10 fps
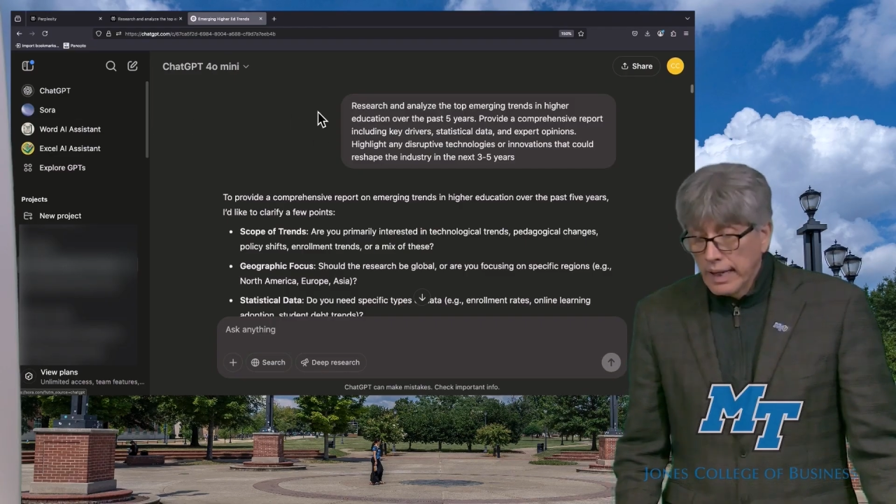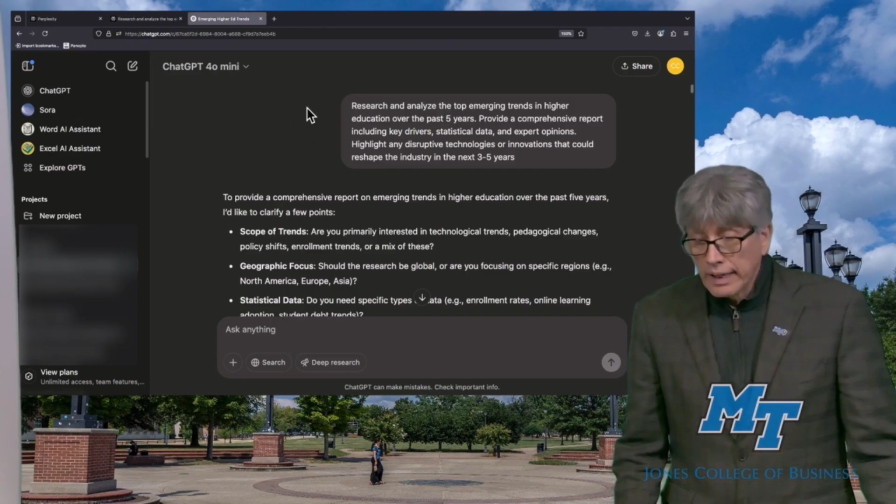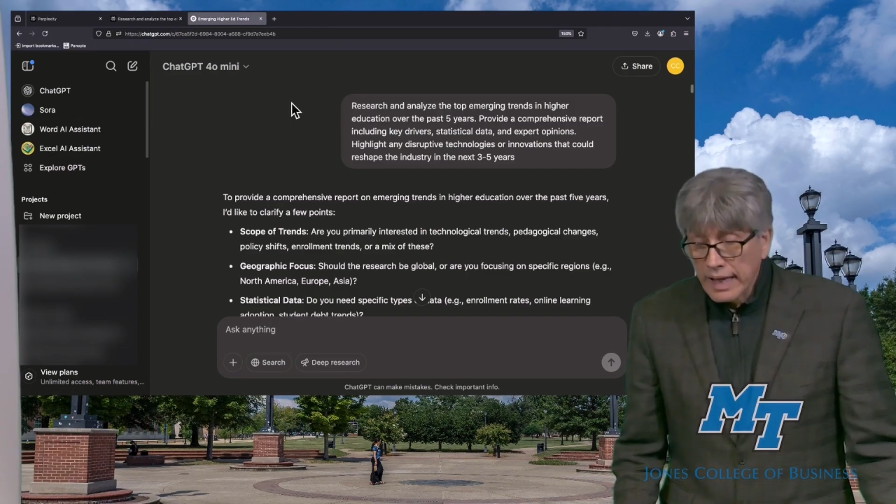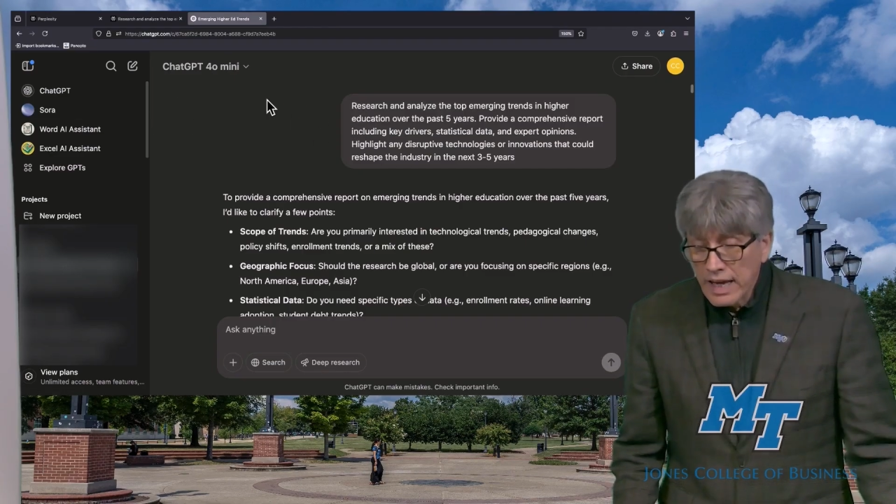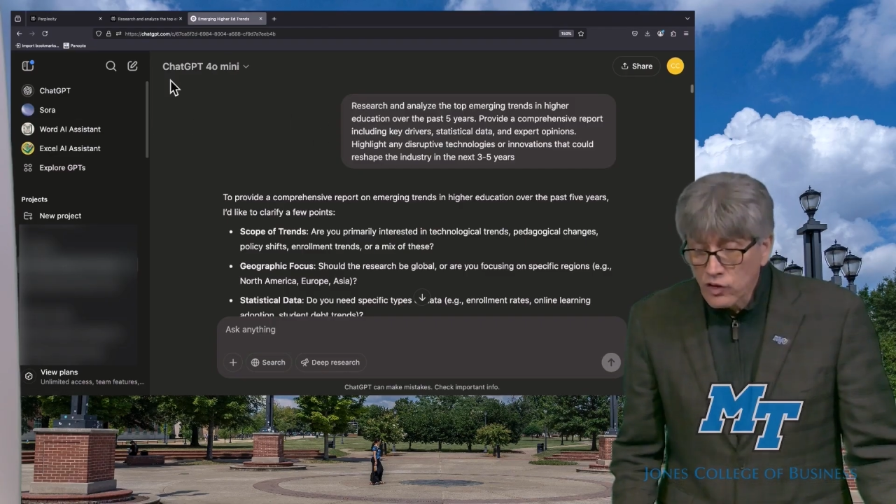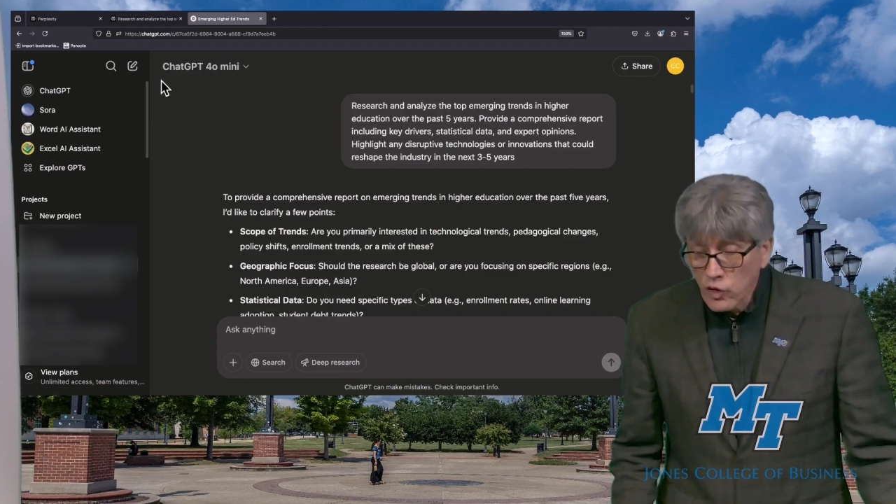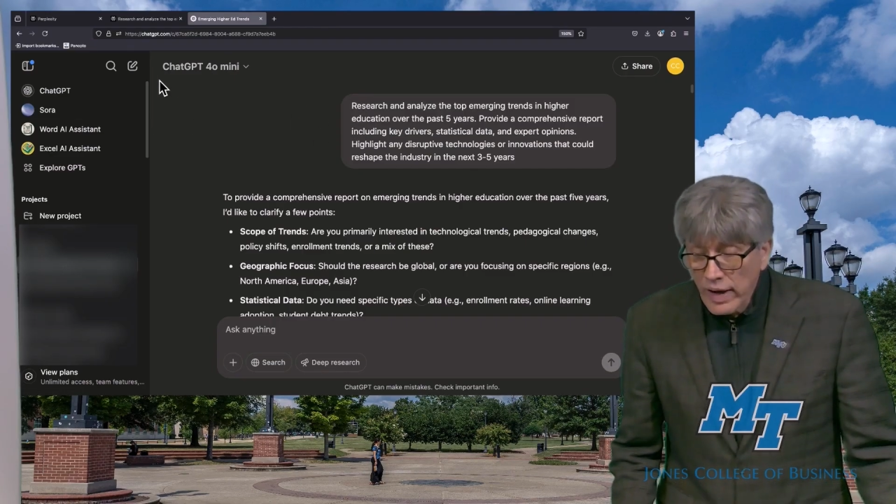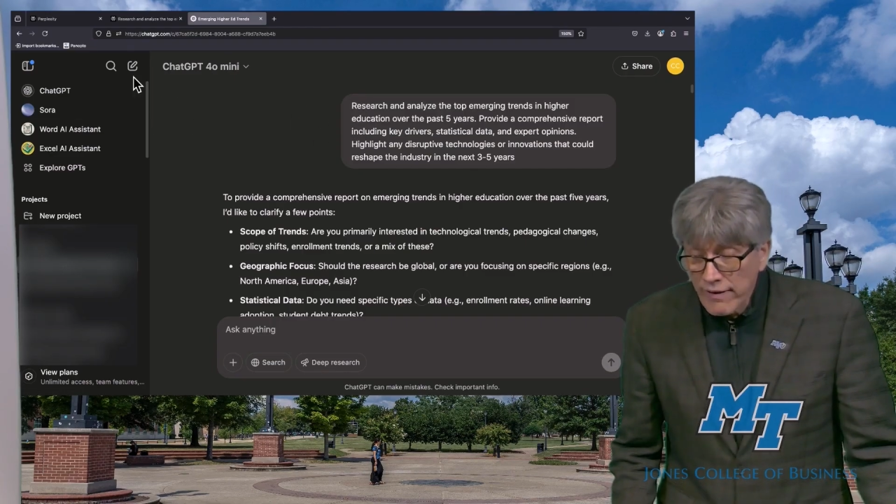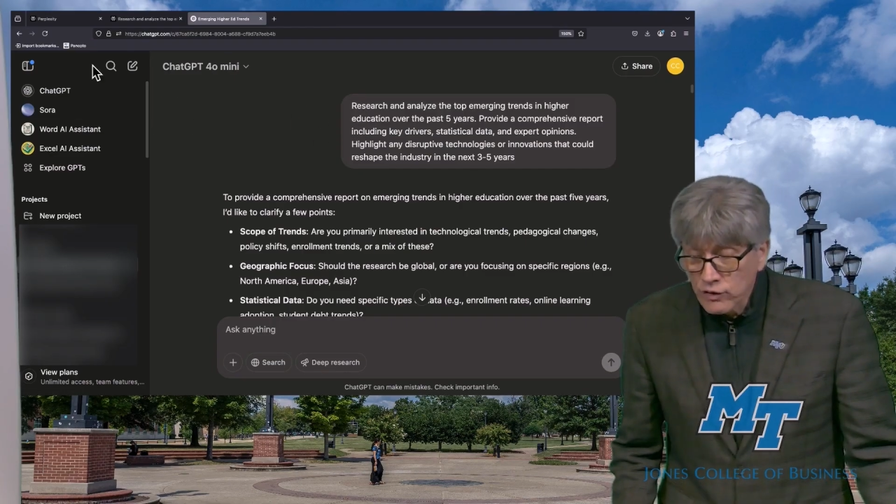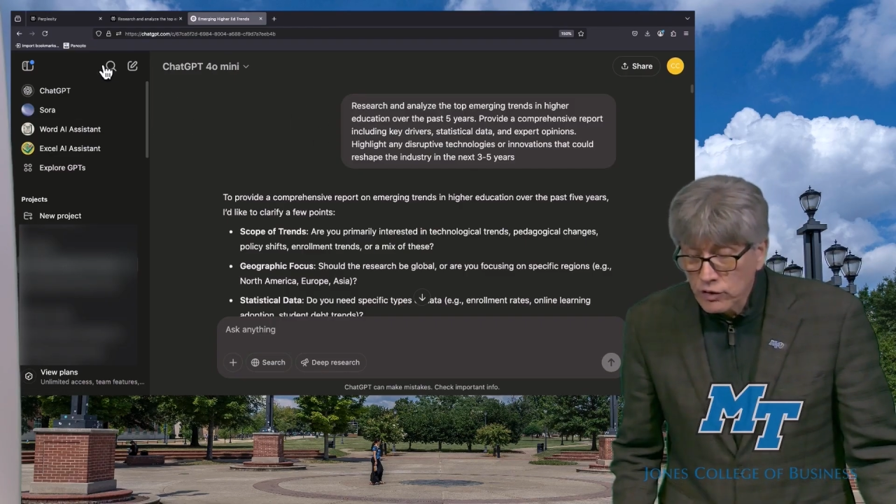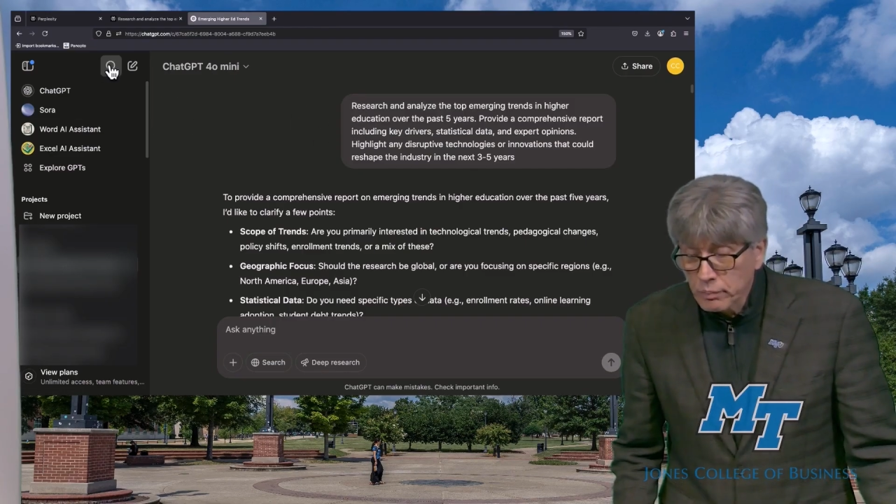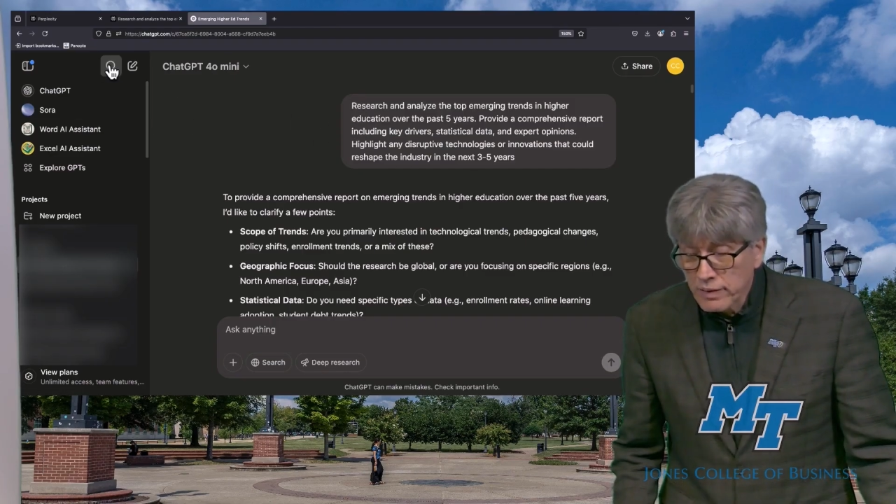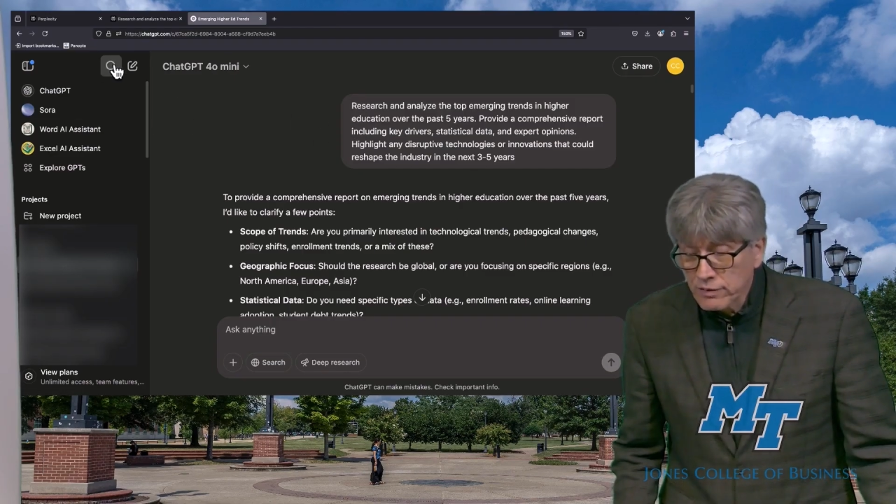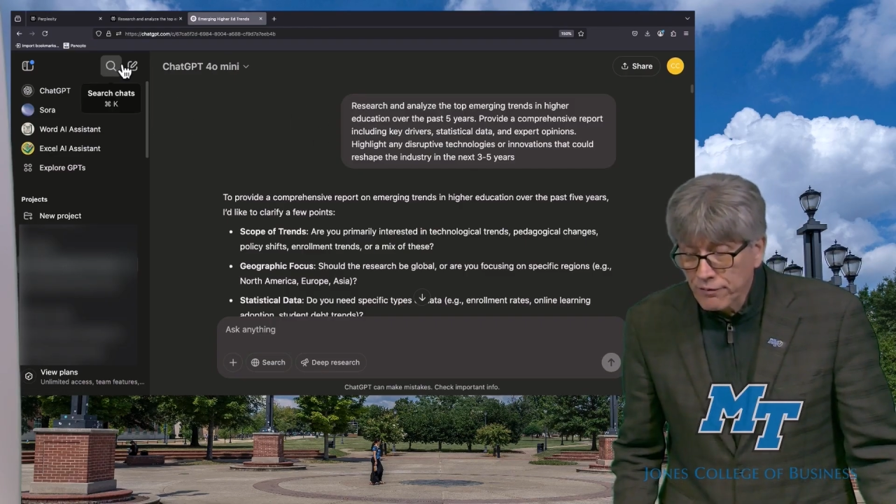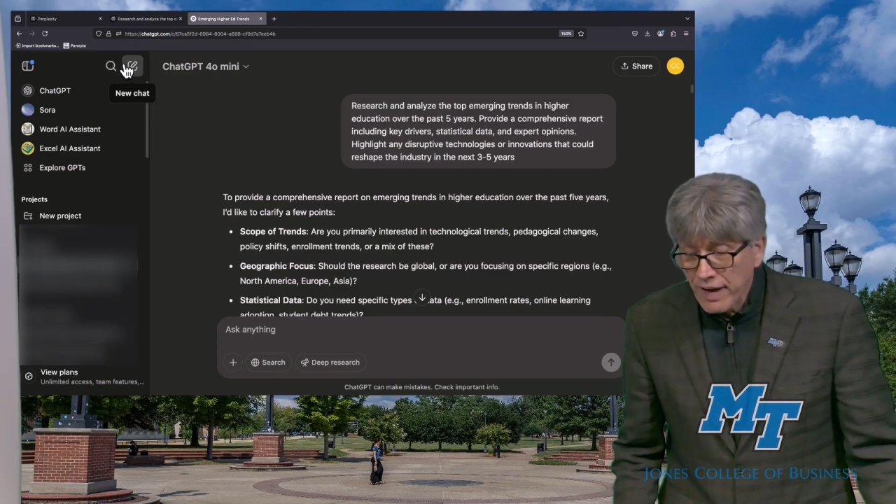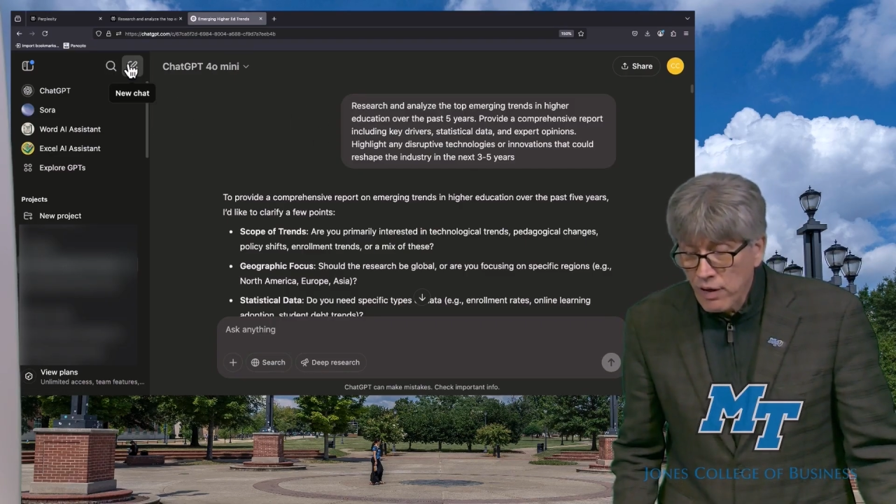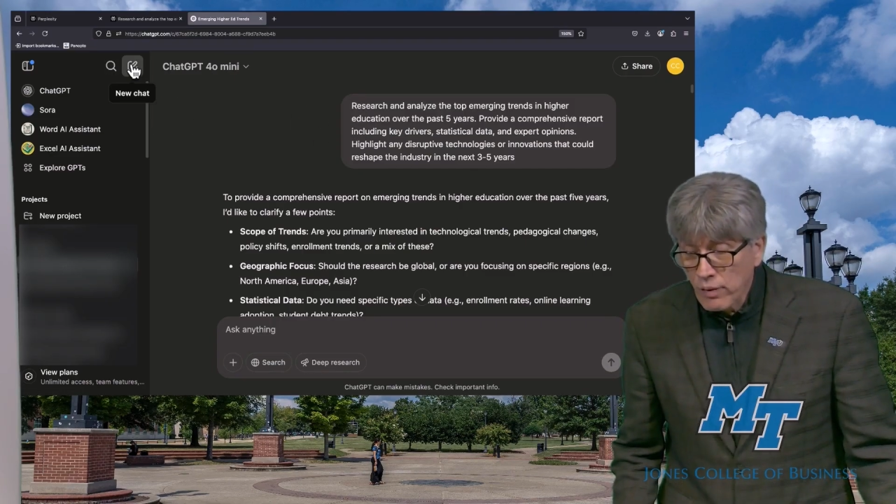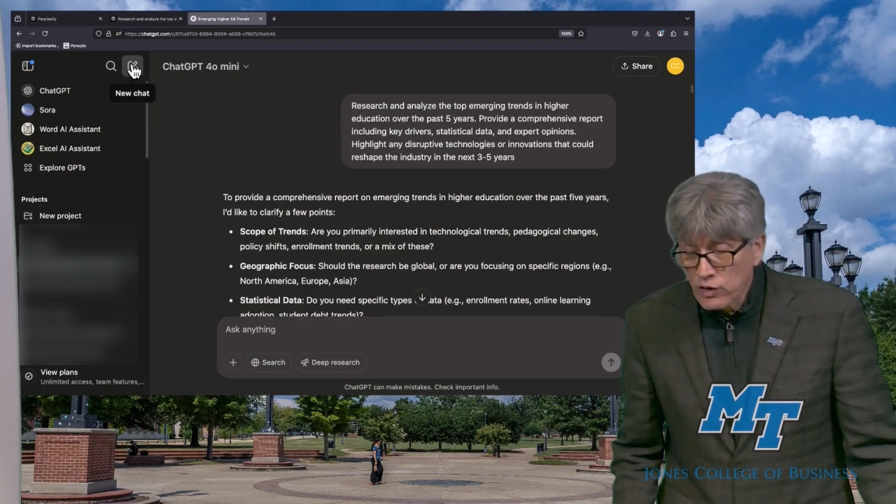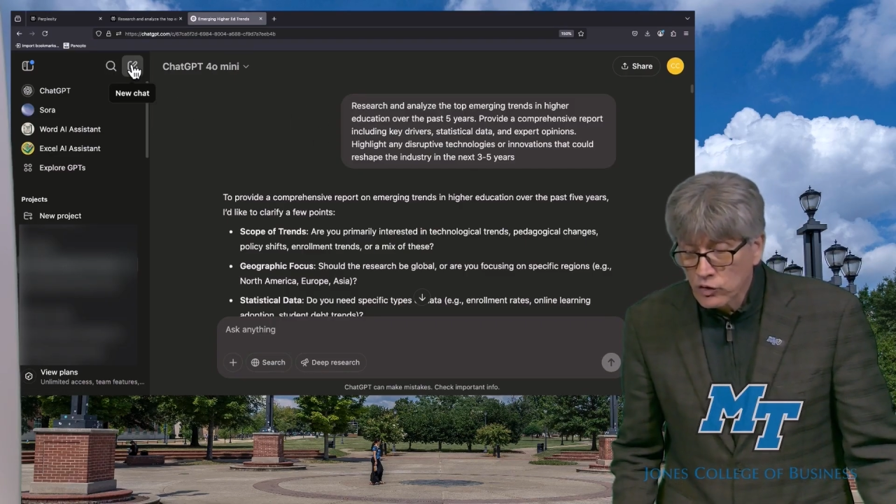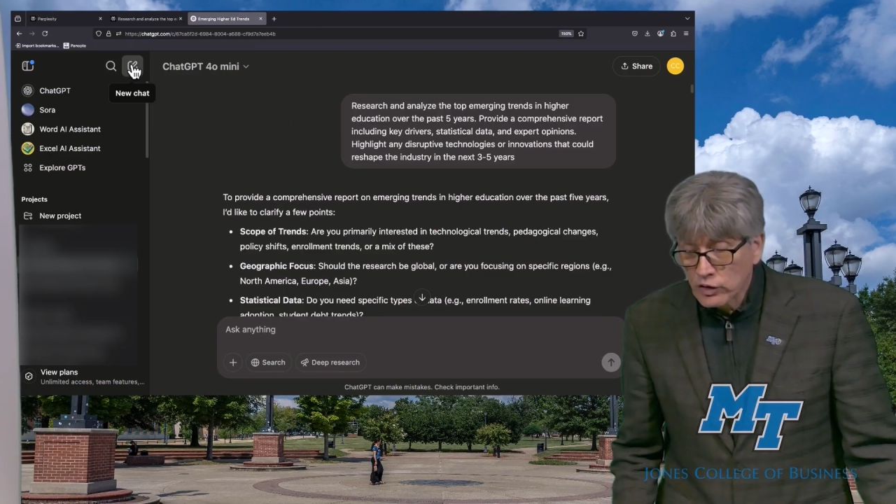Again, you have to specify when